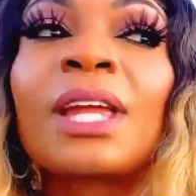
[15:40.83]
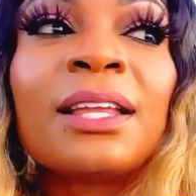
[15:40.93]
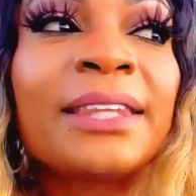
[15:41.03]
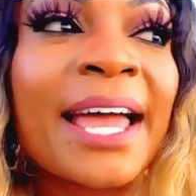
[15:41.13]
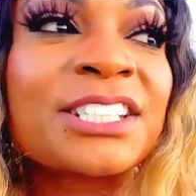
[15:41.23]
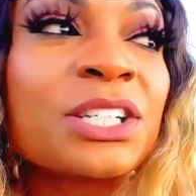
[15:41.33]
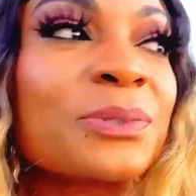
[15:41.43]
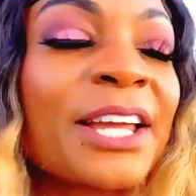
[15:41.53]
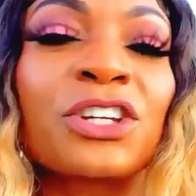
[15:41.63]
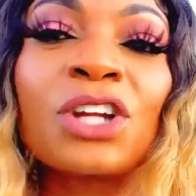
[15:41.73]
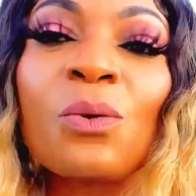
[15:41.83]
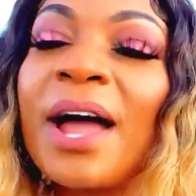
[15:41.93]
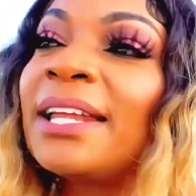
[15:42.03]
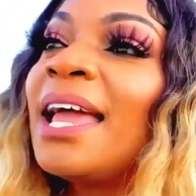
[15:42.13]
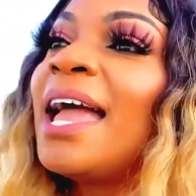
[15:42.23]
That she was like, you know what?